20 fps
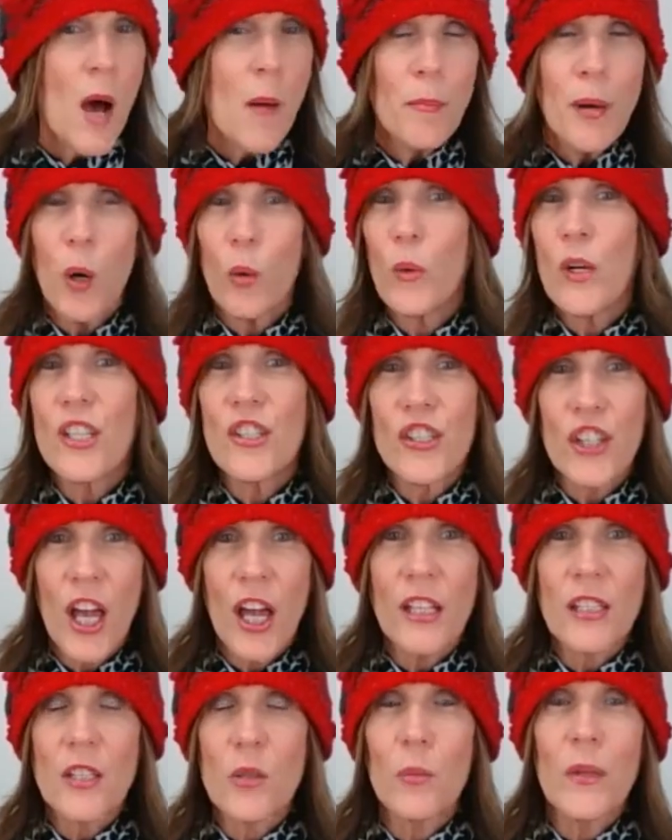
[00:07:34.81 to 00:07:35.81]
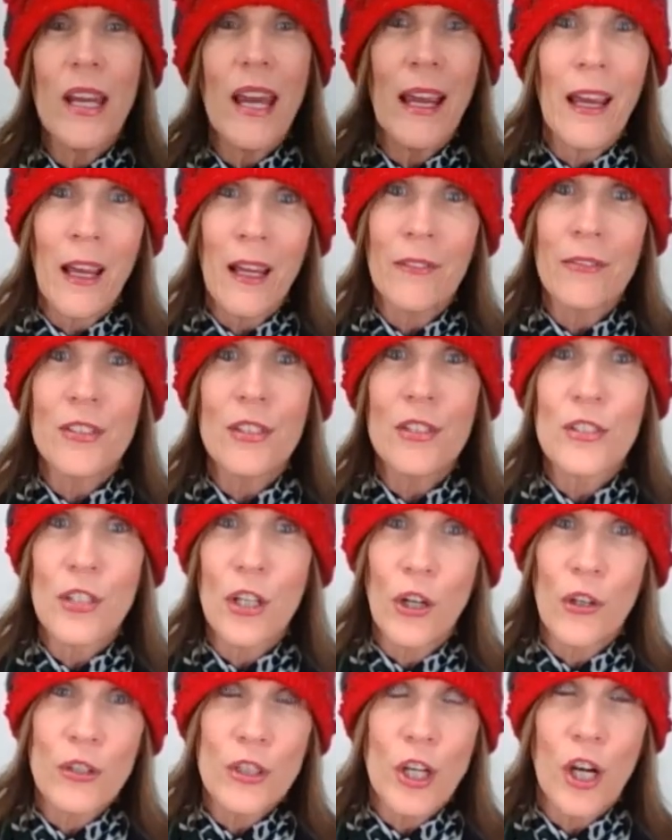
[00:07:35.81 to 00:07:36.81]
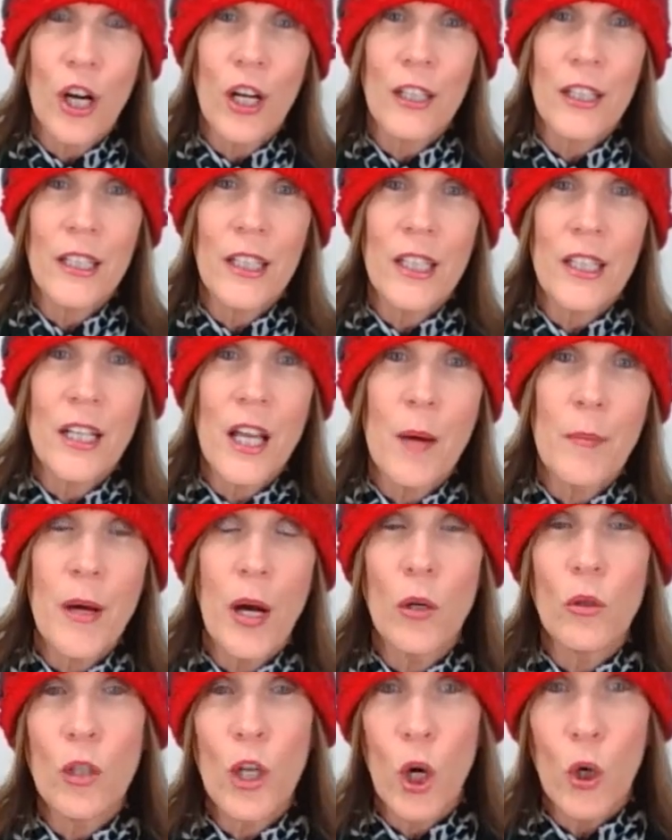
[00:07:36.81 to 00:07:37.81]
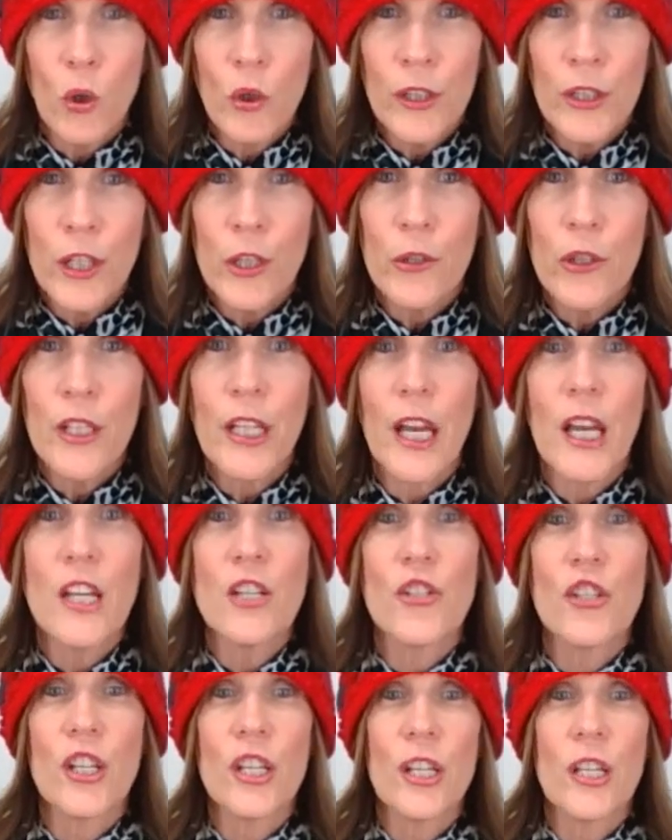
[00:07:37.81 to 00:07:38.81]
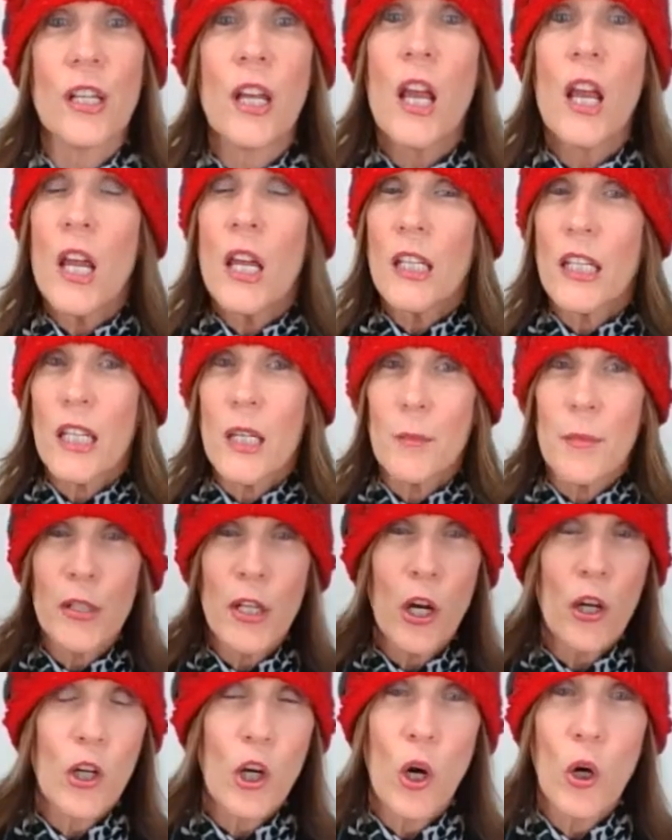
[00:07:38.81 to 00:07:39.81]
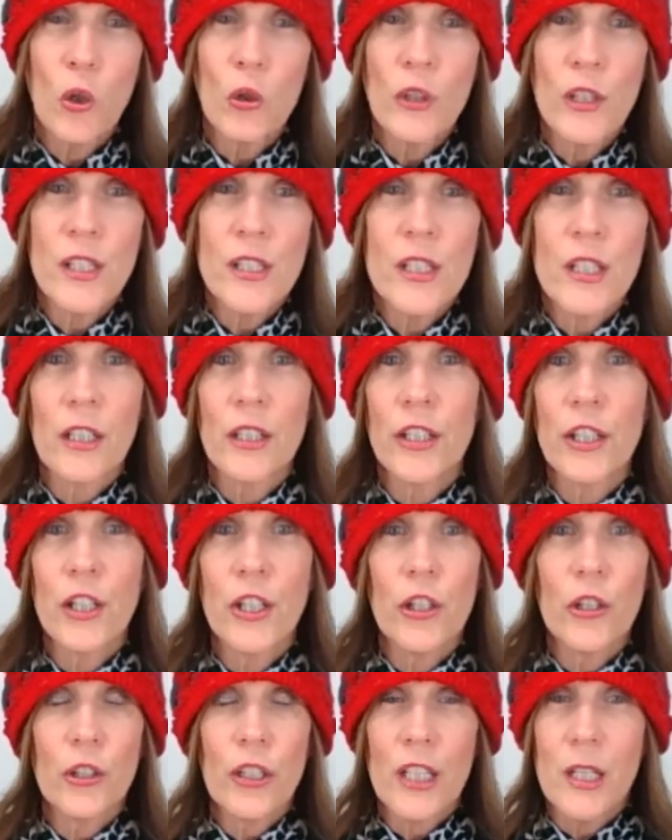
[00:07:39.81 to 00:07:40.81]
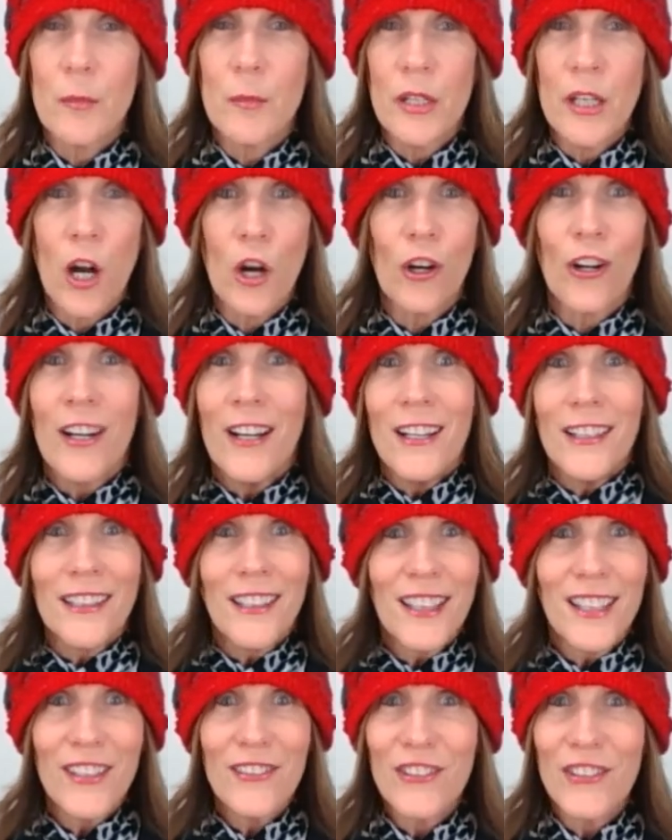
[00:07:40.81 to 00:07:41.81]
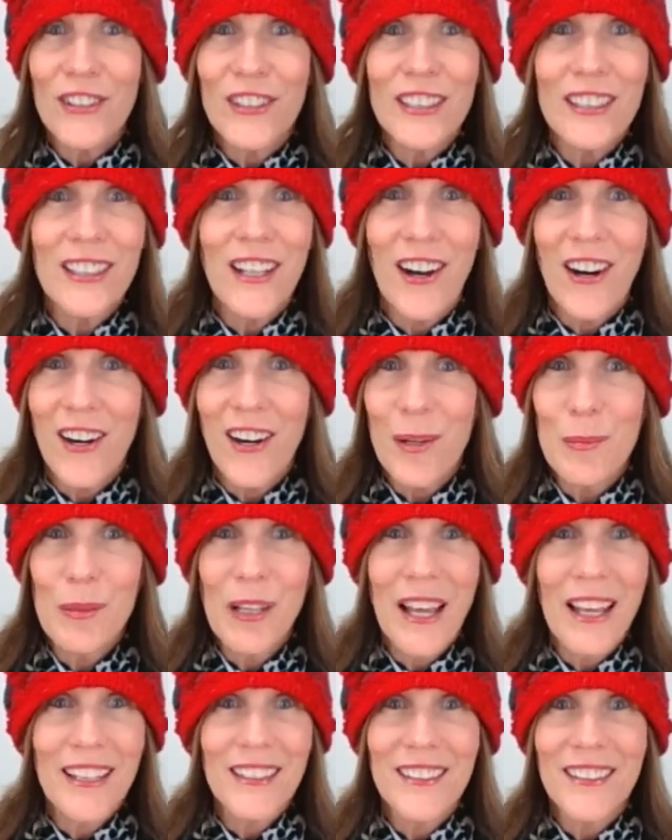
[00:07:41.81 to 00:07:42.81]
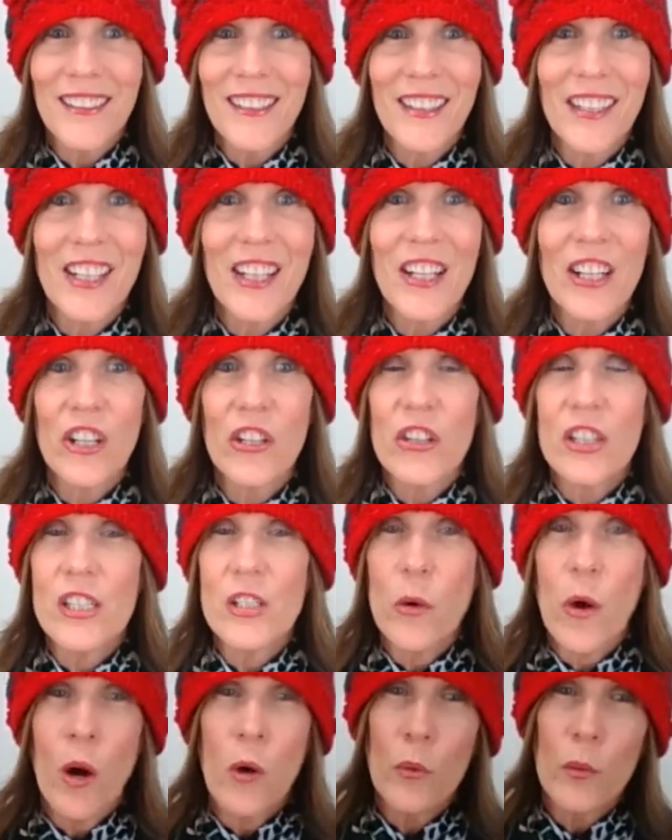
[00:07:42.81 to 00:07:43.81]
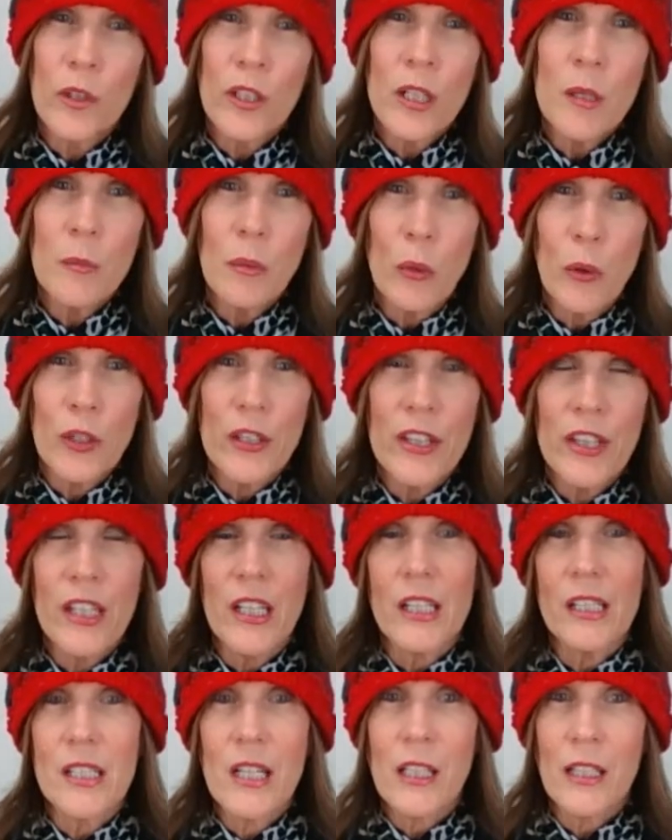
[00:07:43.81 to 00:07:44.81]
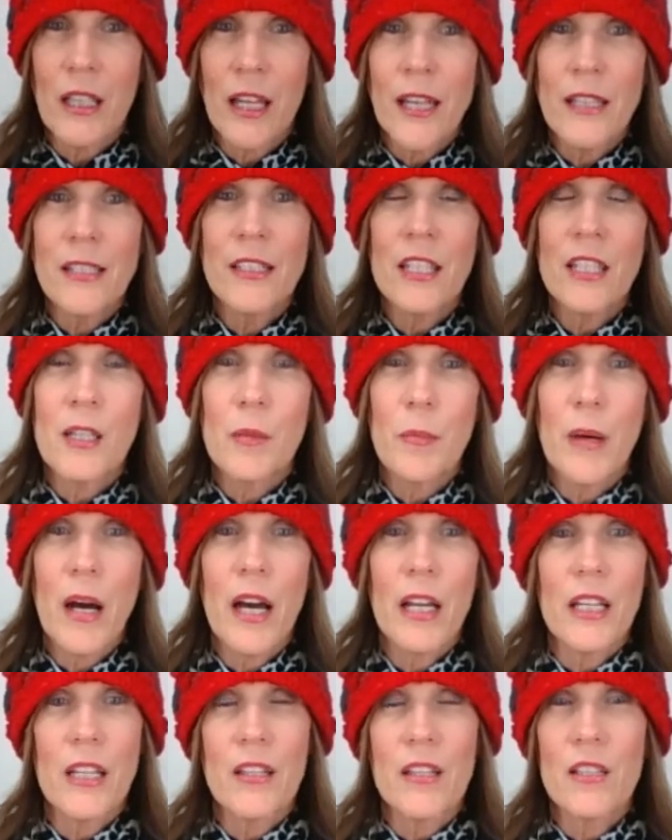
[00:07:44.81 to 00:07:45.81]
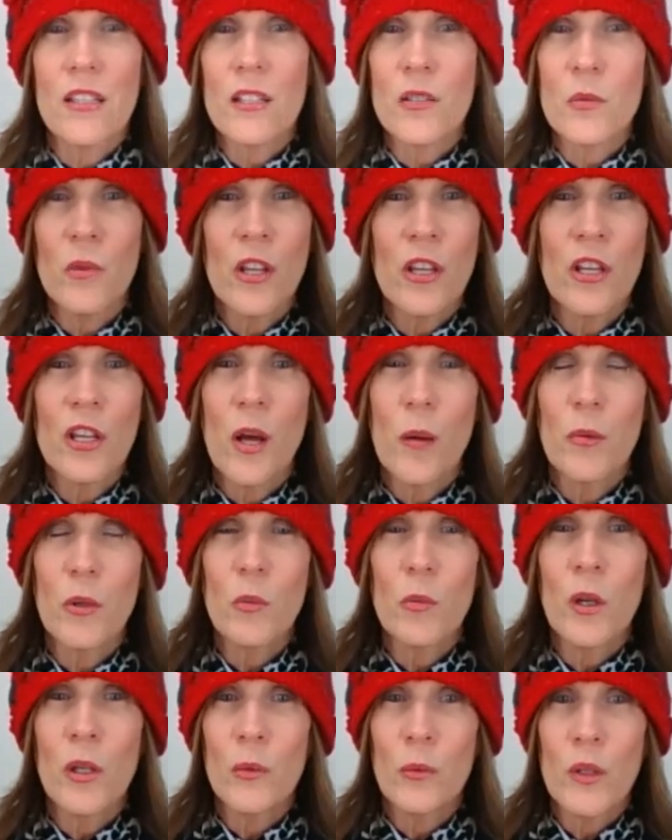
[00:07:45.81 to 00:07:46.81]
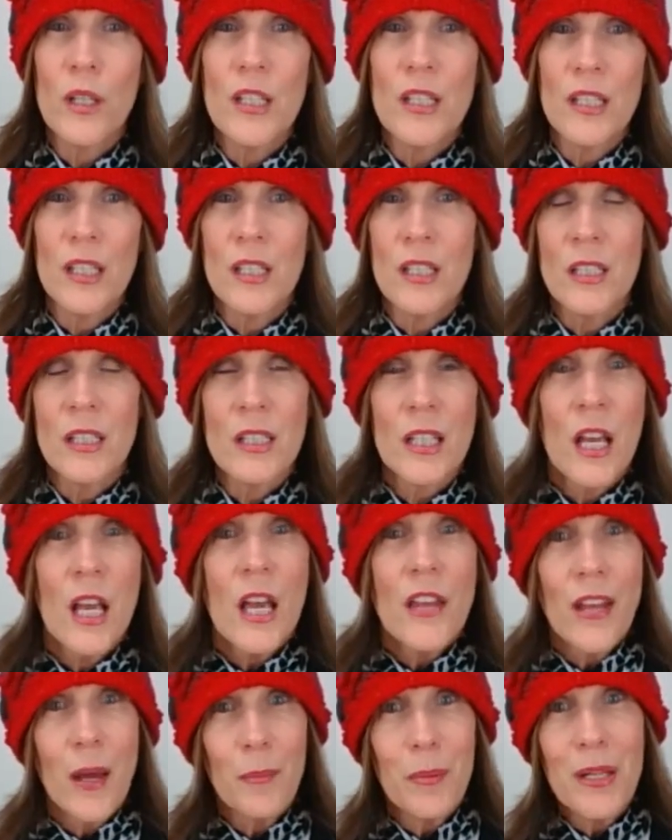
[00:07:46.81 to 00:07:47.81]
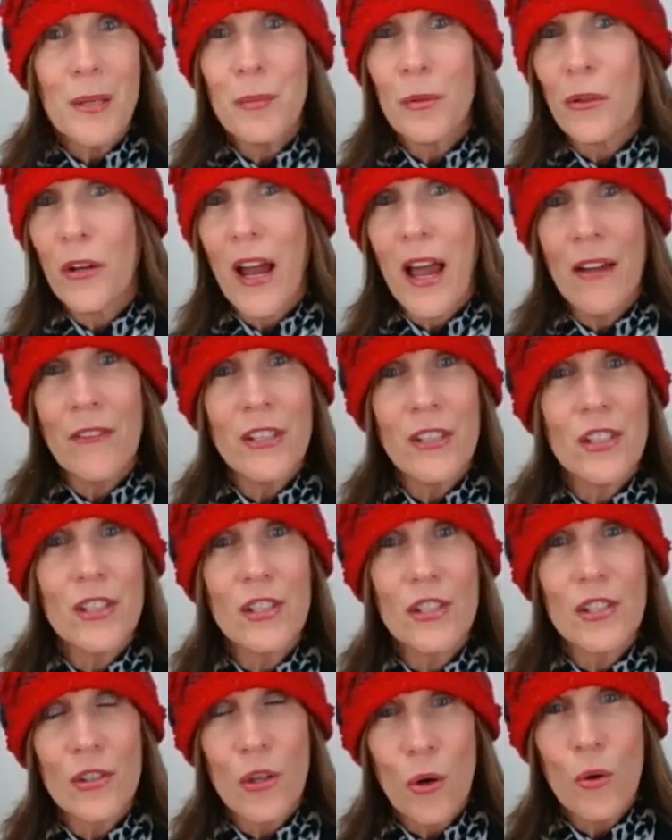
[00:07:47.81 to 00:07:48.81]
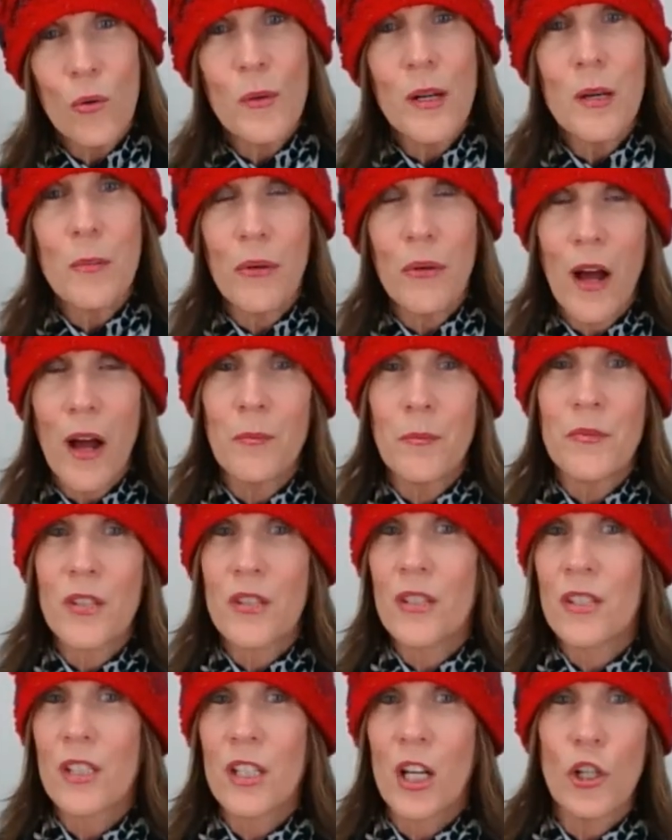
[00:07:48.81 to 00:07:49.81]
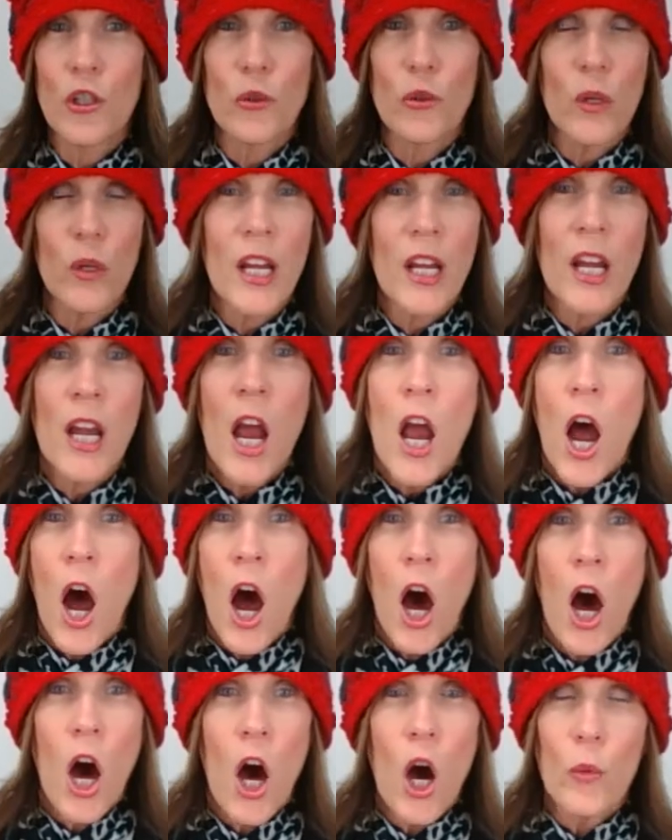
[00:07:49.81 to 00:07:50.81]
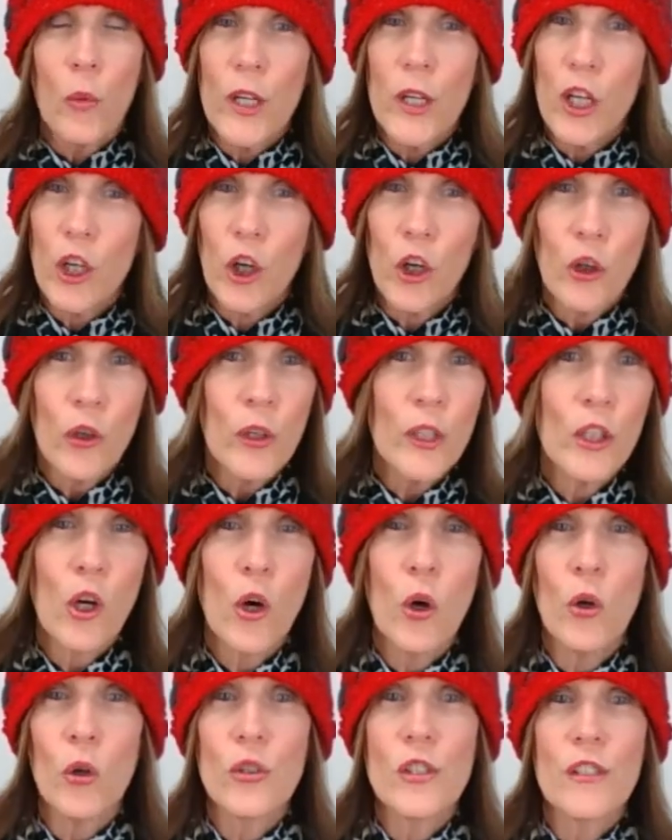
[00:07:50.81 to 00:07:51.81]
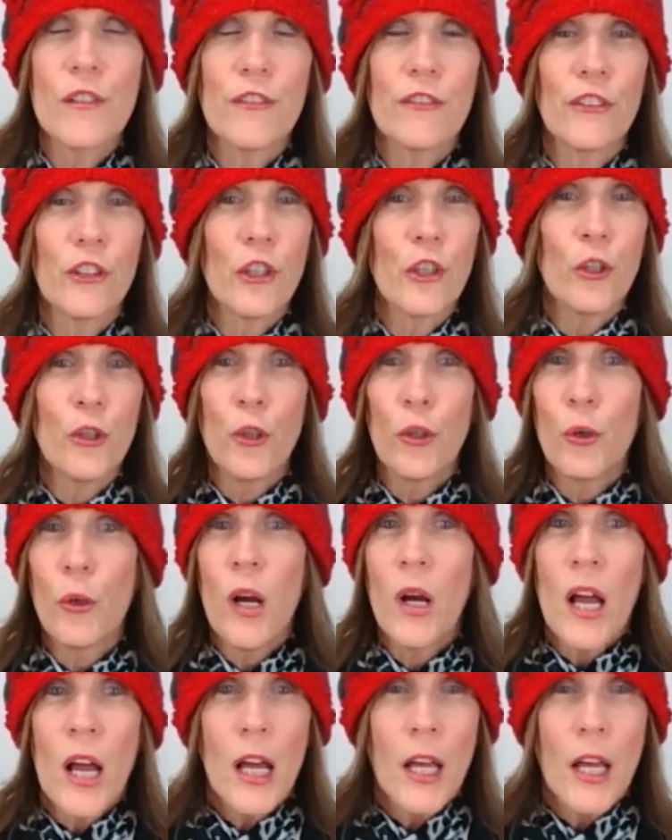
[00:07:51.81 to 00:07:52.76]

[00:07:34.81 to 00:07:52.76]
But we have to start talking about colon irrigation, keeping our colons clear, keeping our liver and gallbladder clear. These are all really important things, cleansing the body. This is one of the #1 reasons that people are having so many problems in this country, recurrent colds and flu,